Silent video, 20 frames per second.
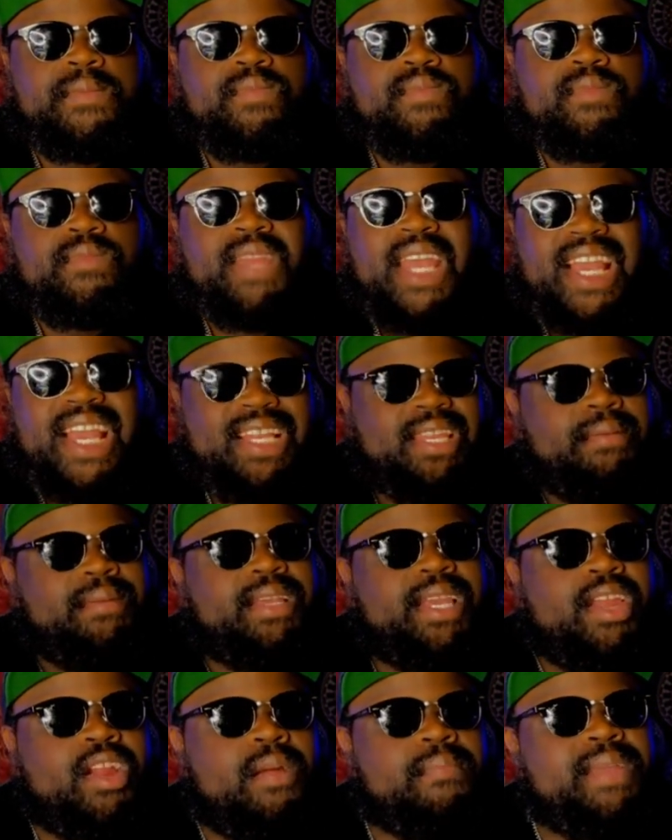They got to
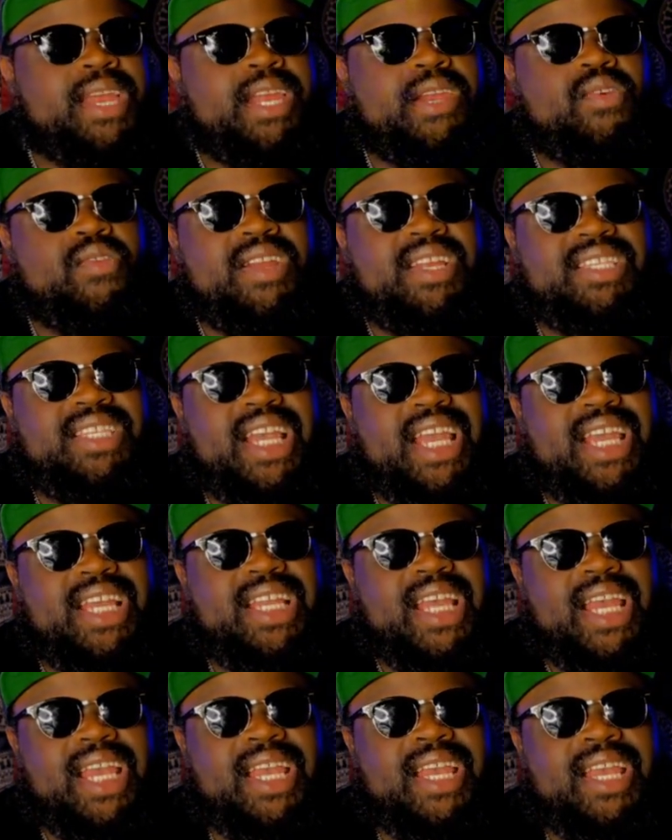get our men doing the same
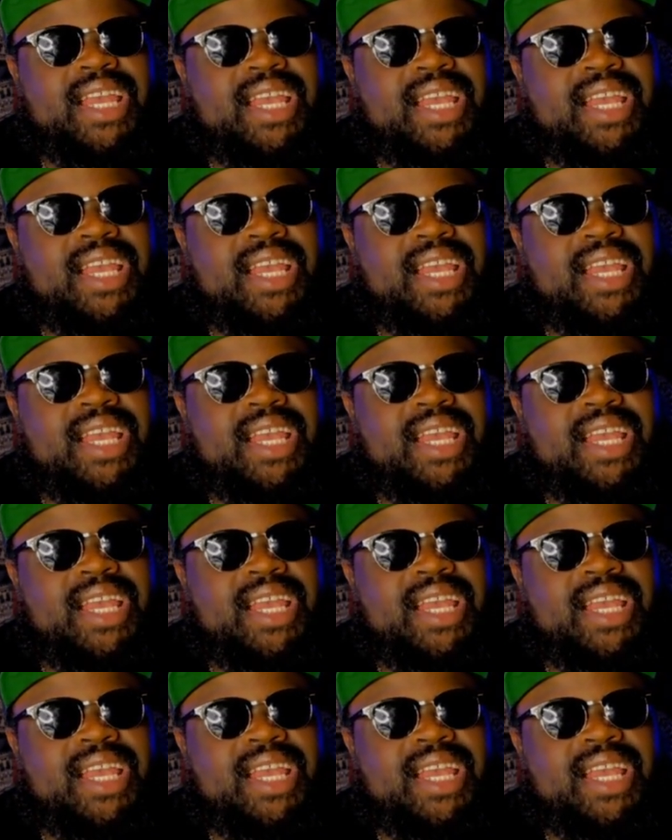thing.